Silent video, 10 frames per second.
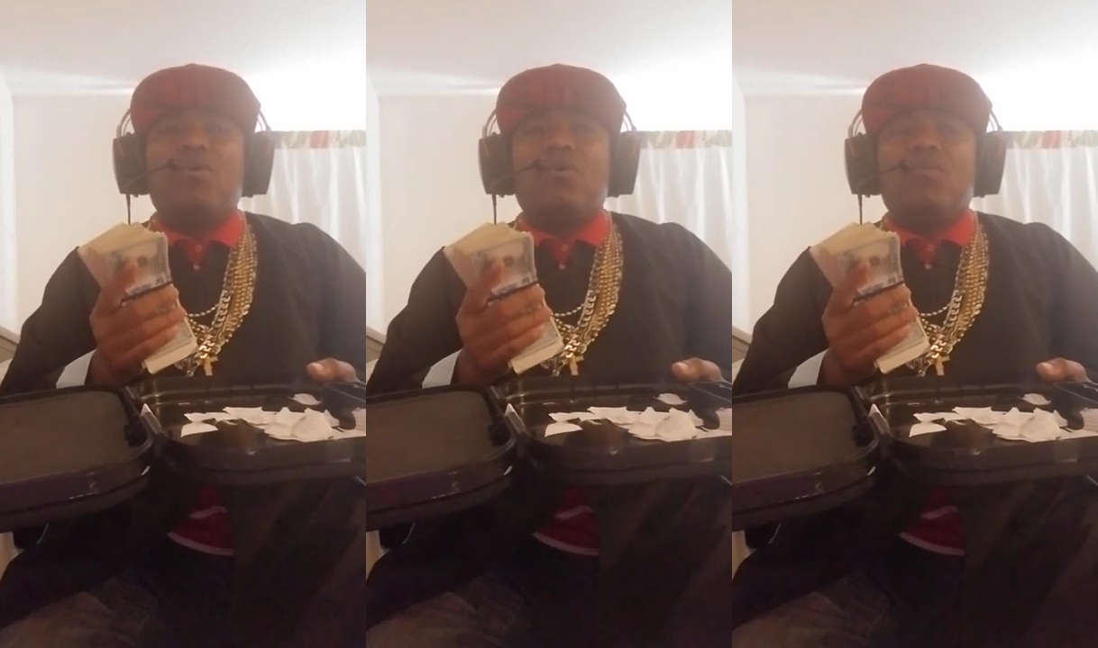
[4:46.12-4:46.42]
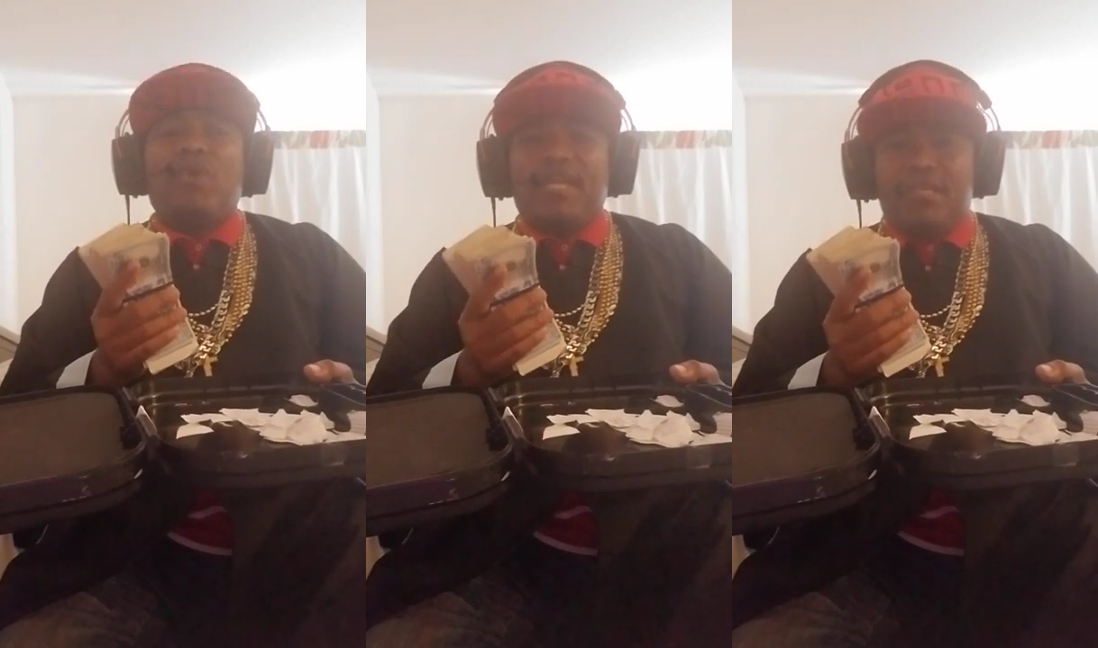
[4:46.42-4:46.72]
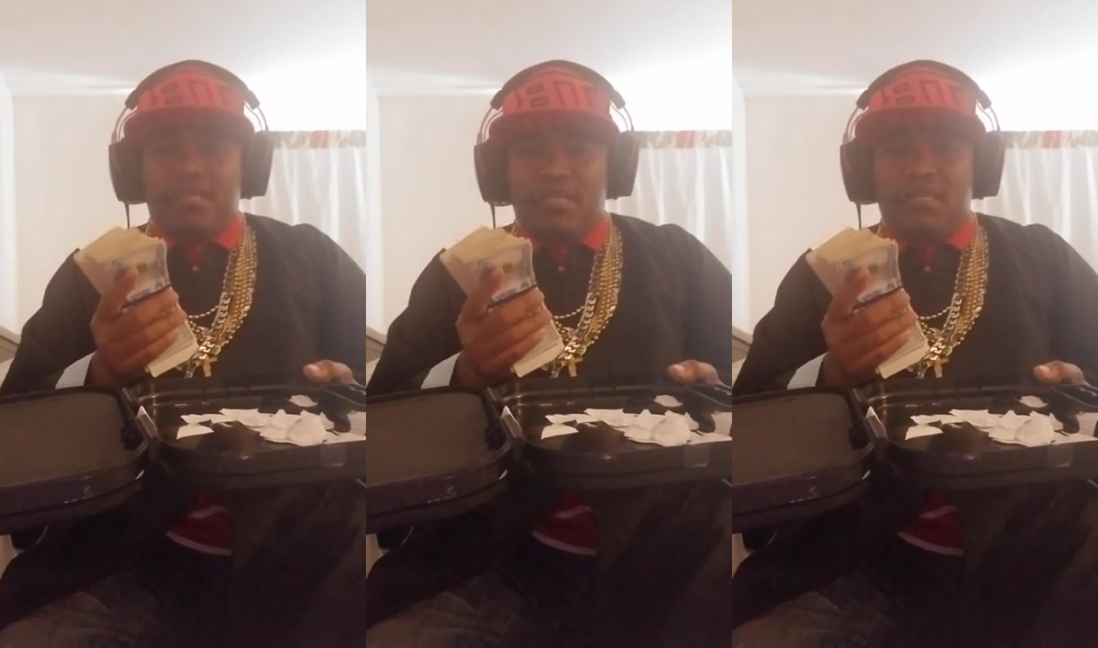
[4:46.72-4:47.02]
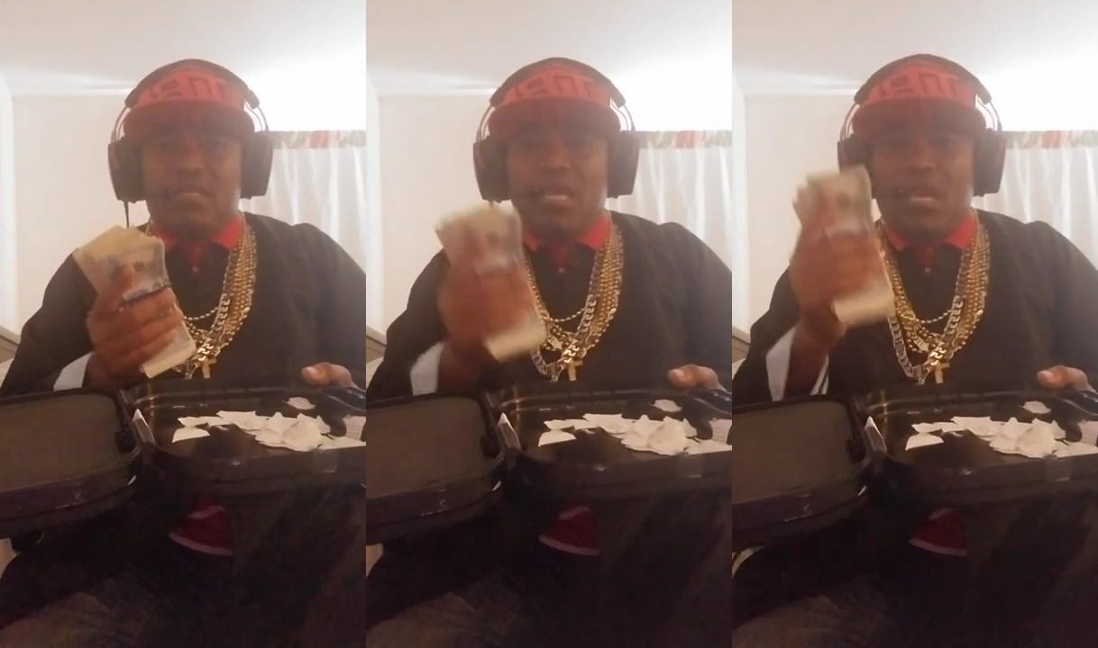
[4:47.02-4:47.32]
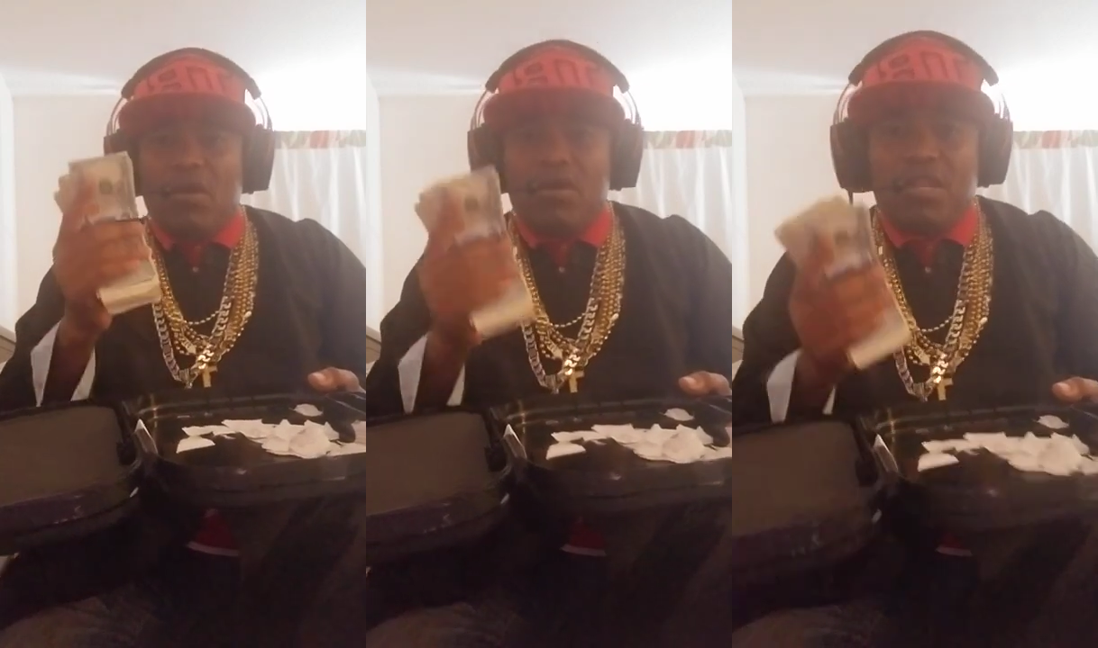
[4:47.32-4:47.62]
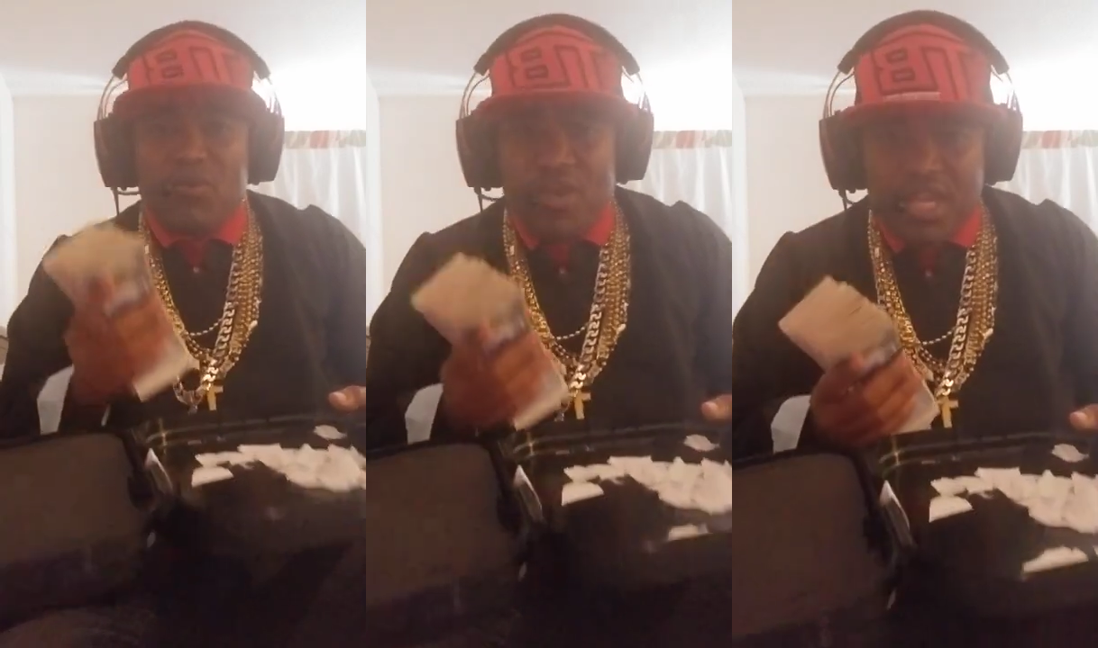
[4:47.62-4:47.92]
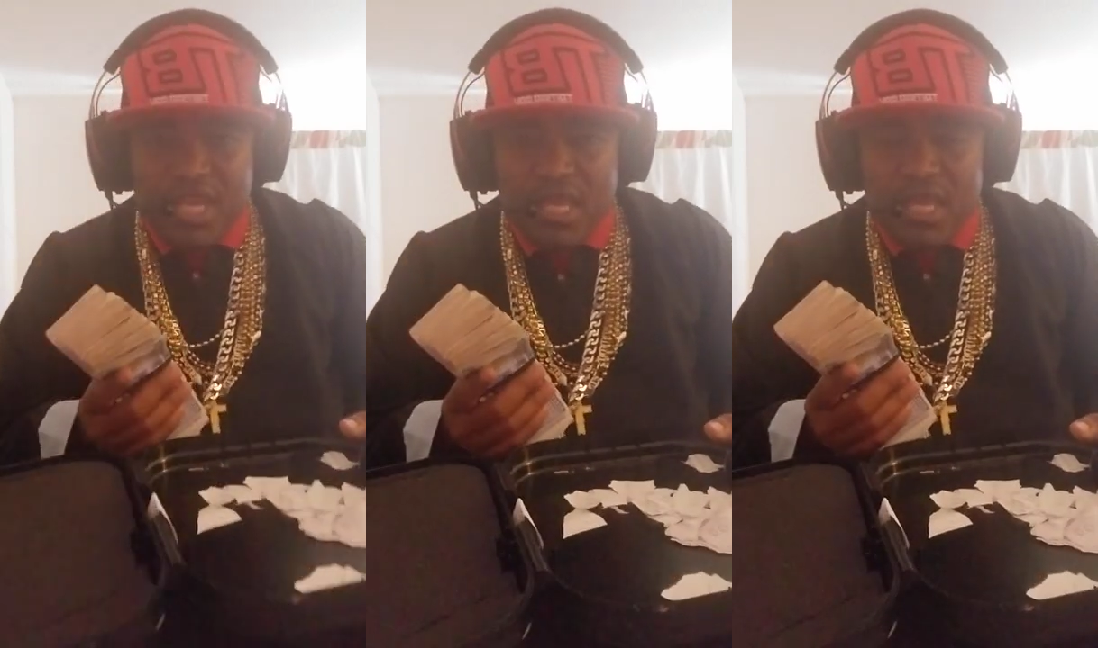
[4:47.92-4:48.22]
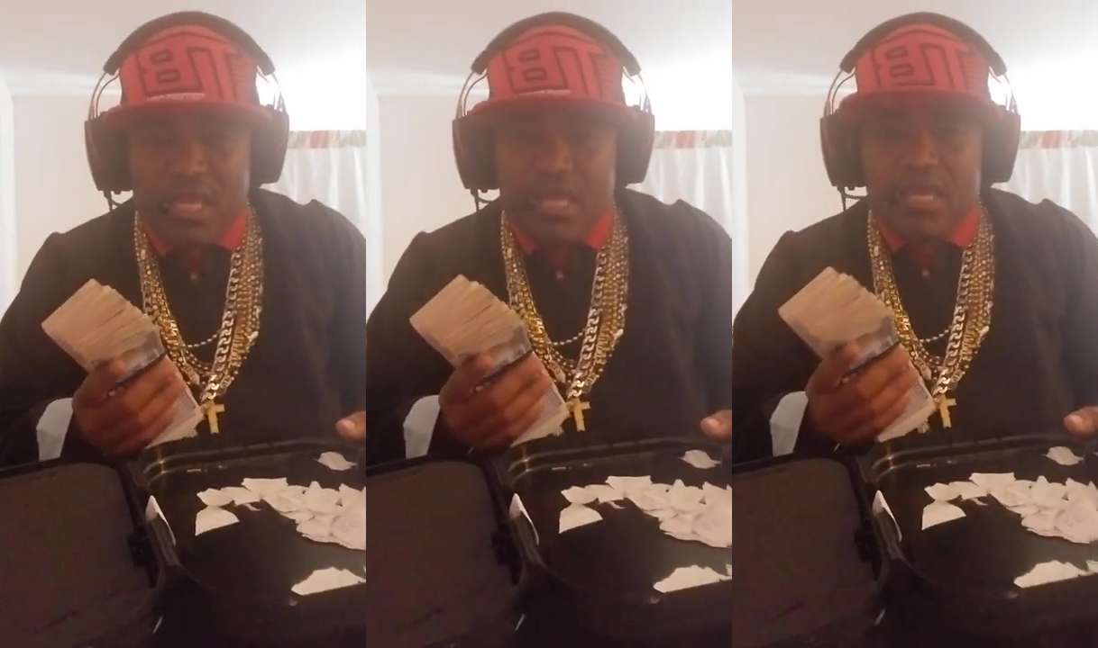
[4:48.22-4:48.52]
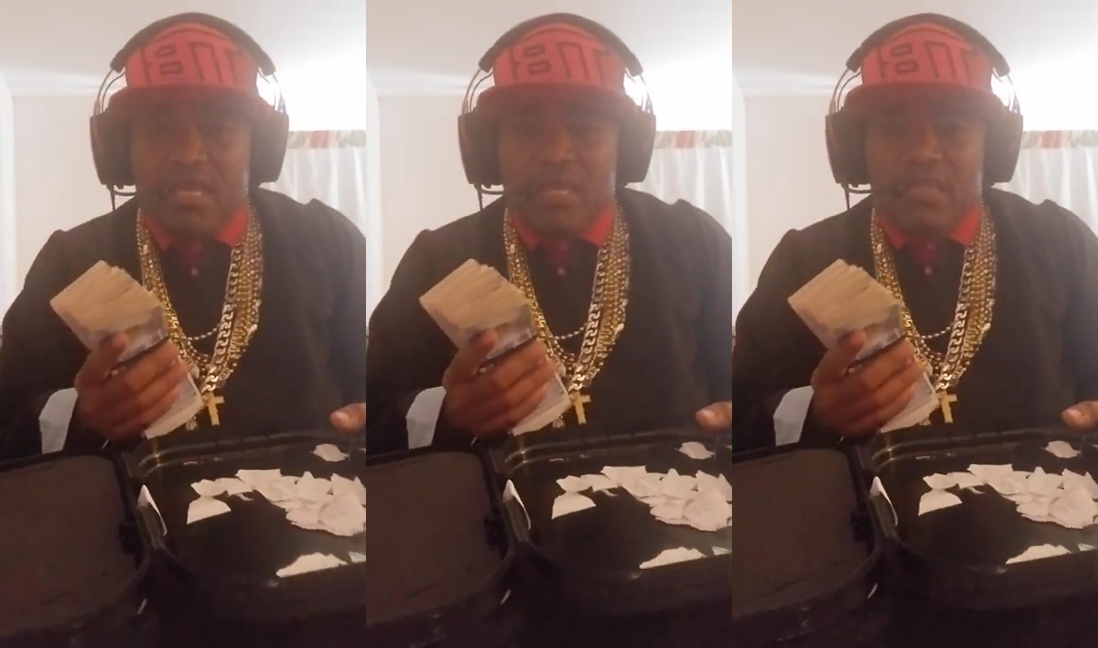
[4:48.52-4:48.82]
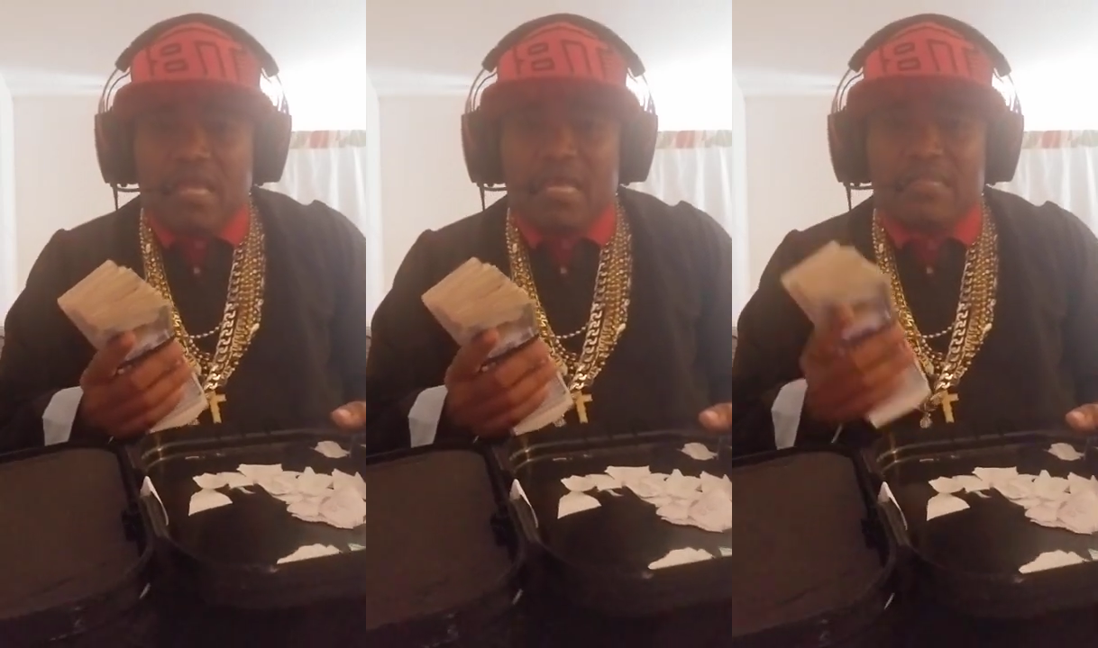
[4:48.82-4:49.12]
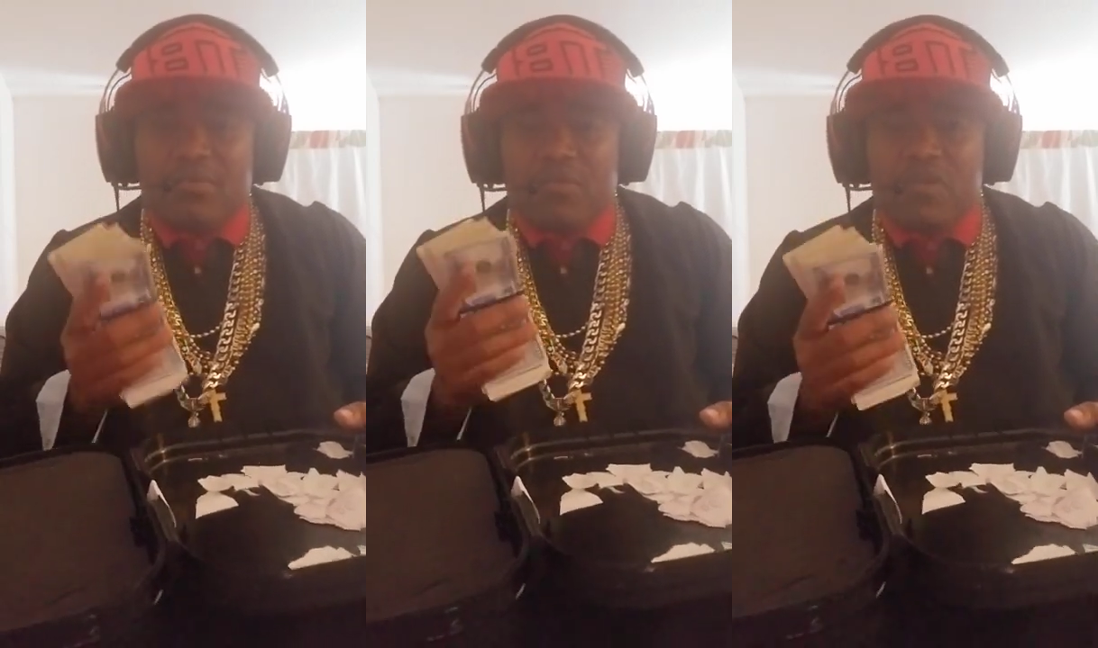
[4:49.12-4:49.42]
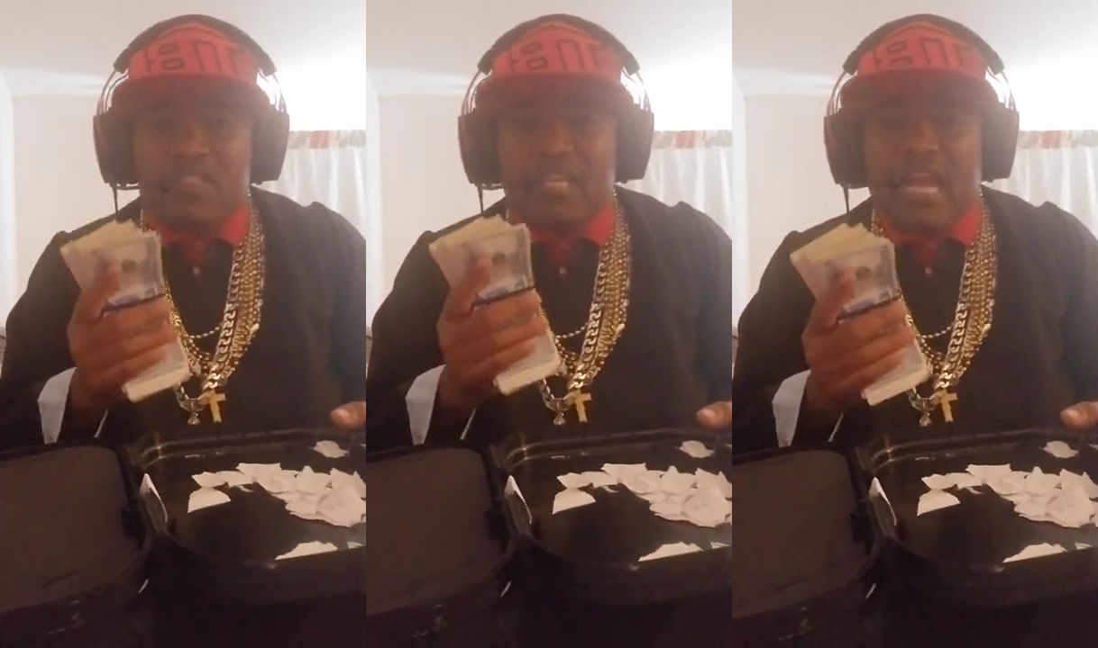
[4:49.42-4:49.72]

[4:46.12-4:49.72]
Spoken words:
Nobody's mouth can be seen.